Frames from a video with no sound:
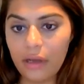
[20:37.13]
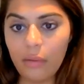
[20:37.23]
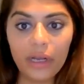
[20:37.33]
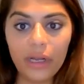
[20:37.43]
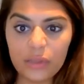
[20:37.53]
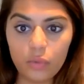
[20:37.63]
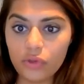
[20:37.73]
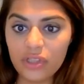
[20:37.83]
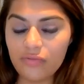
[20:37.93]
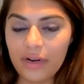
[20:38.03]
And I guess,
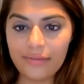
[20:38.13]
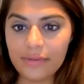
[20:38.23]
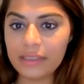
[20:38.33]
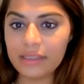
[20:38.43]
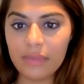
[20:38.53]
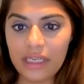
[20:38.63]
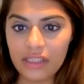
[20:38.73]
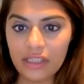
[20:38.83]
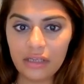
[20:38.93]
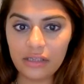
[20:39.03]
what does relevance mean
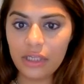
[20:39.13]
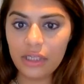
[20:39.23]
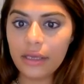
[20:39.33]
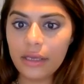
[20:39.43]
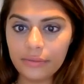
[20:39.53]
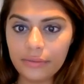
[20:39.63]
to you?